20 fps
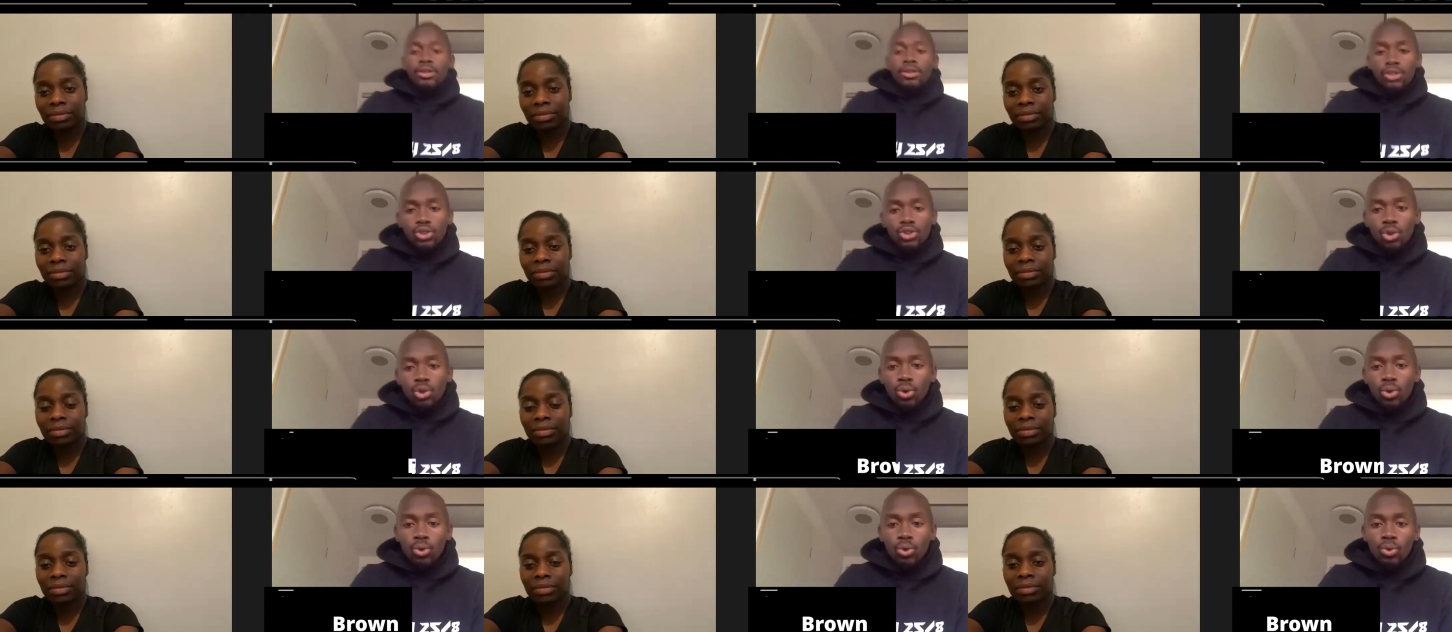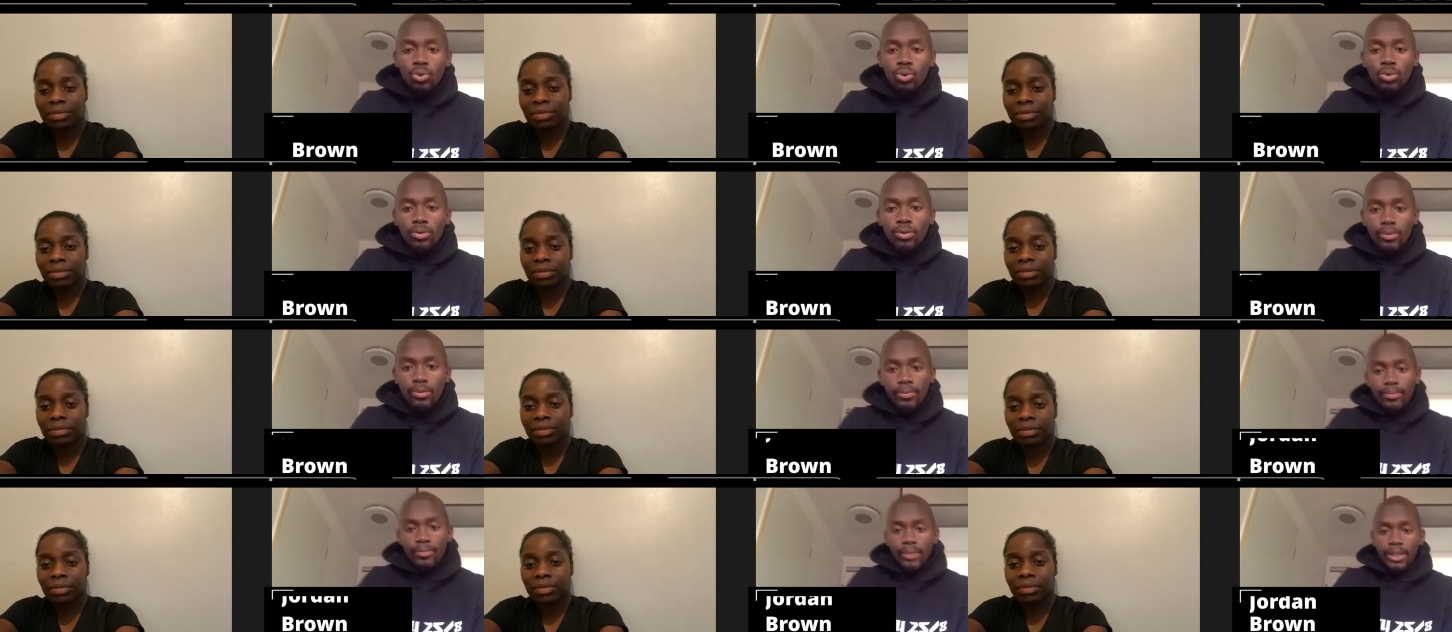Speaker 1: So,
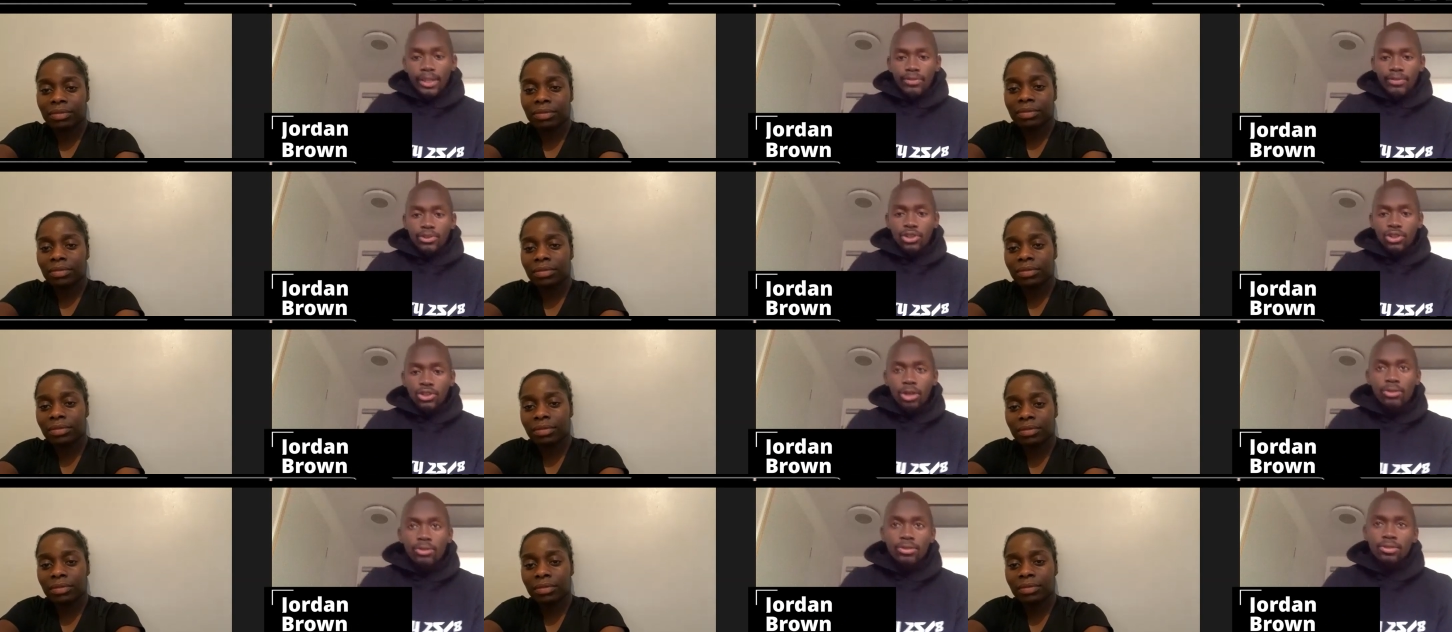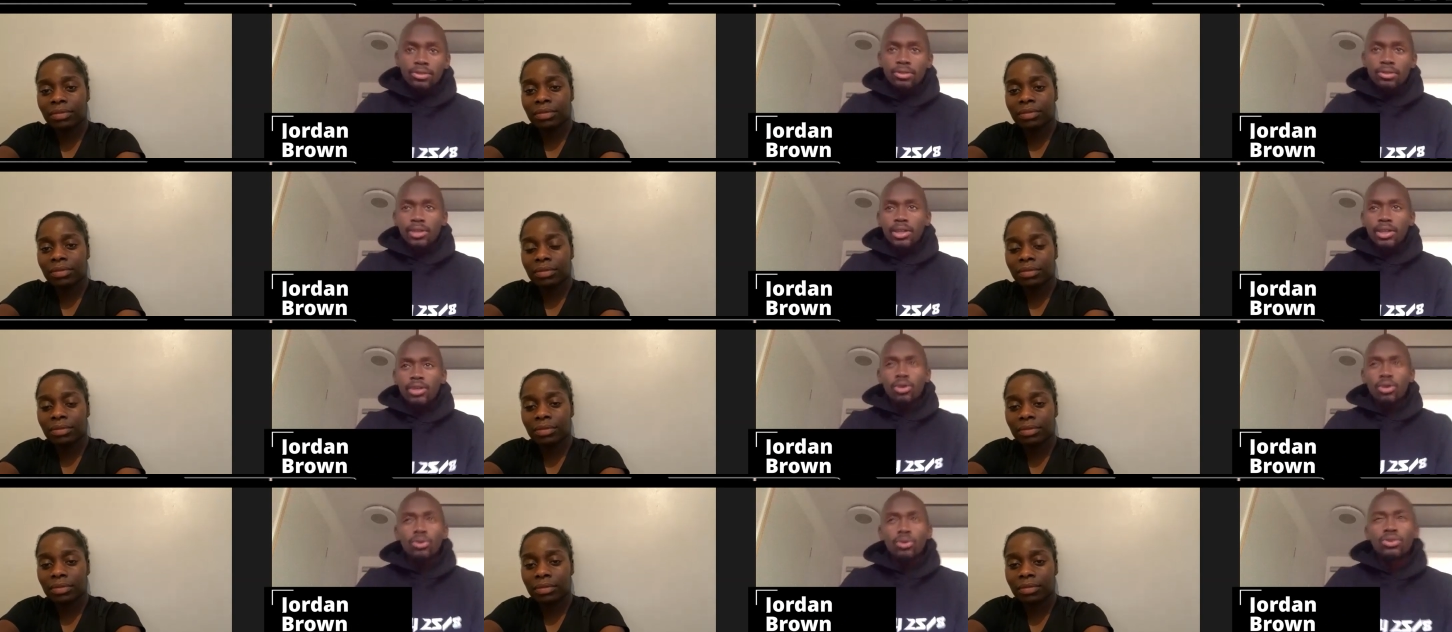leaving Charlton
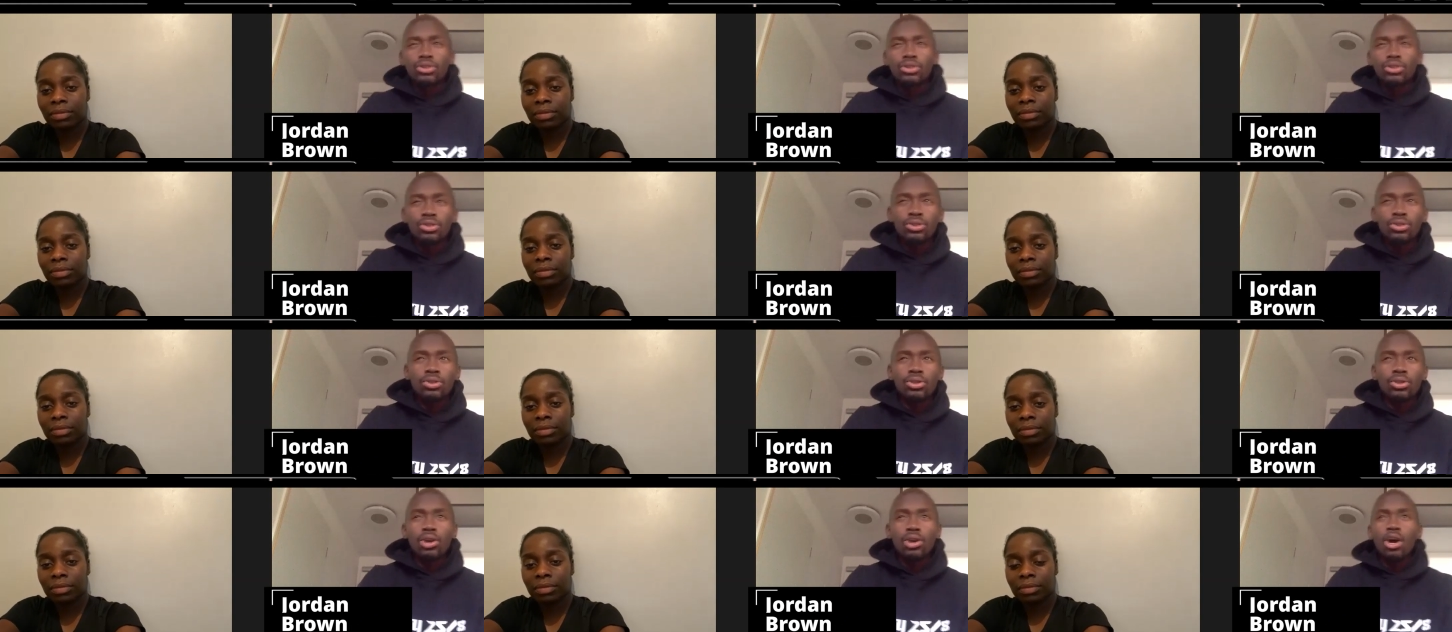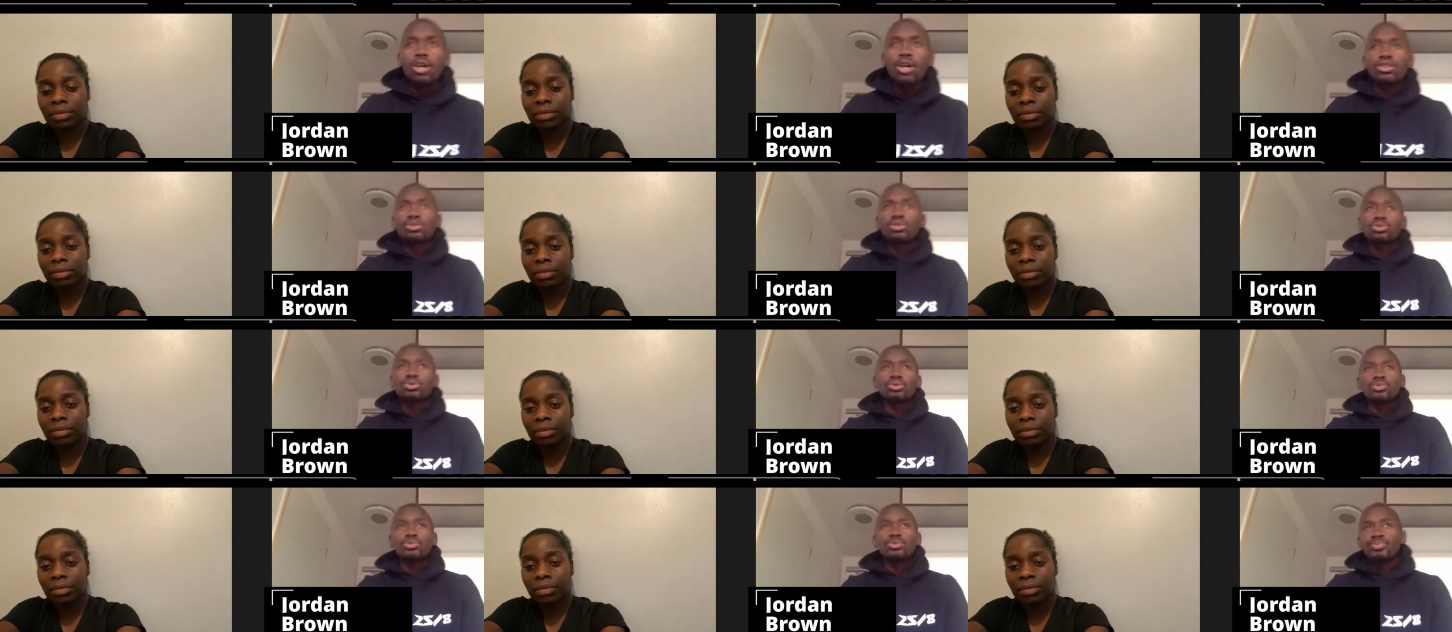and going to
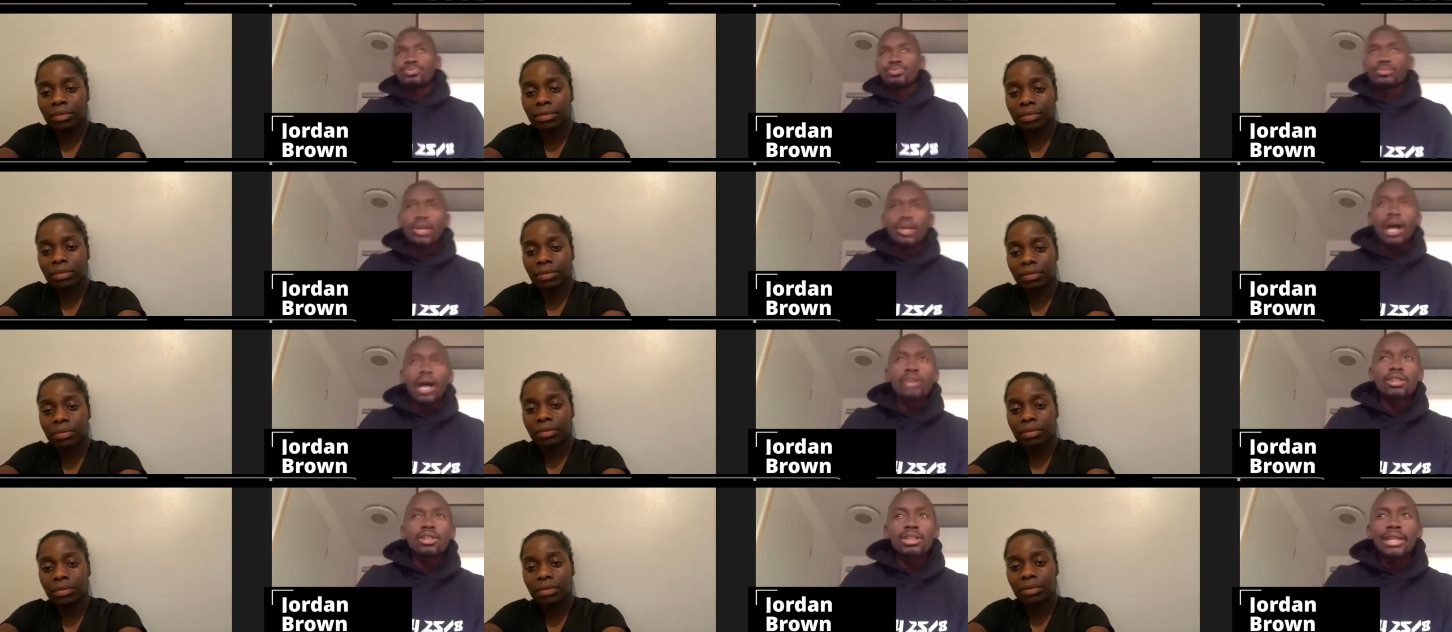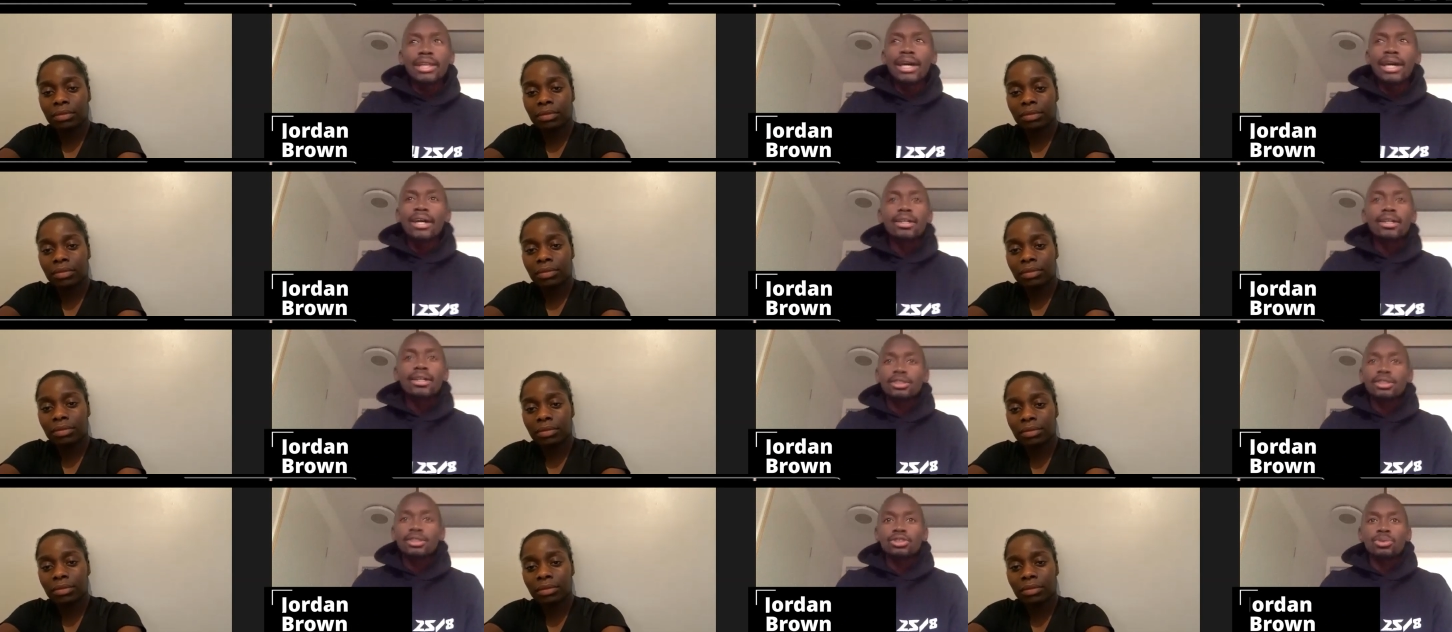Arsenal, how did
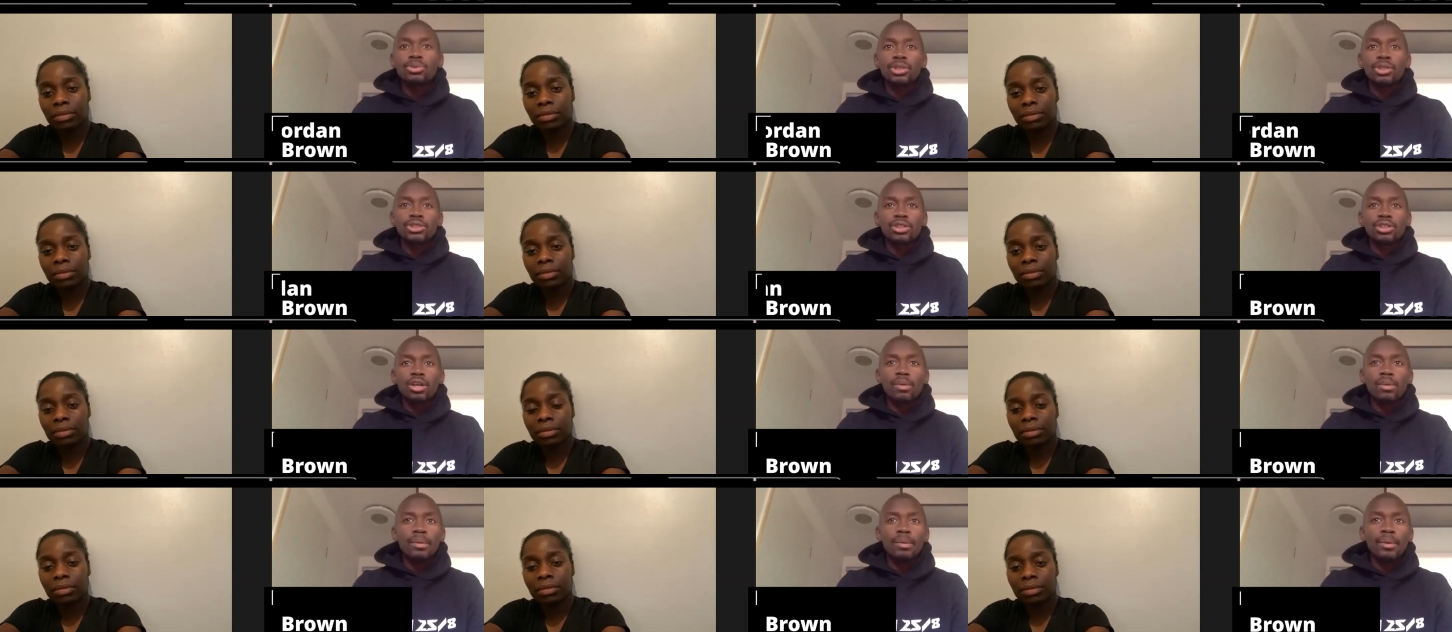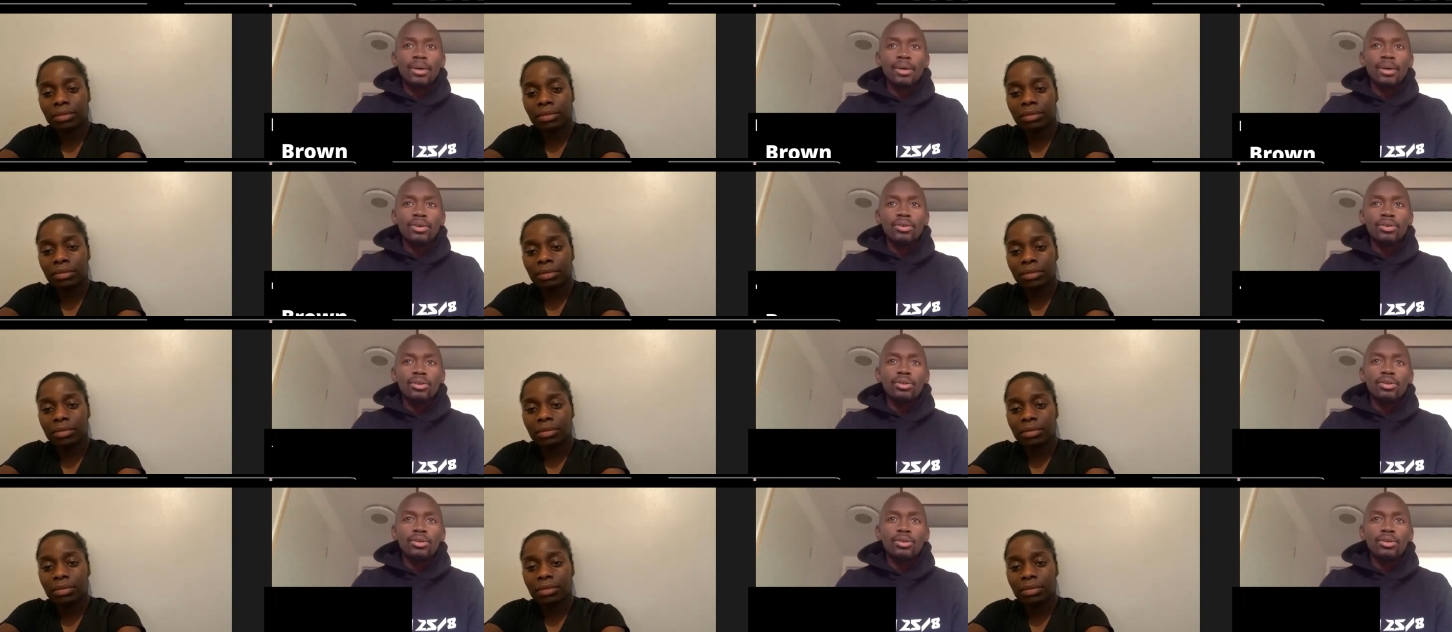that situation come about?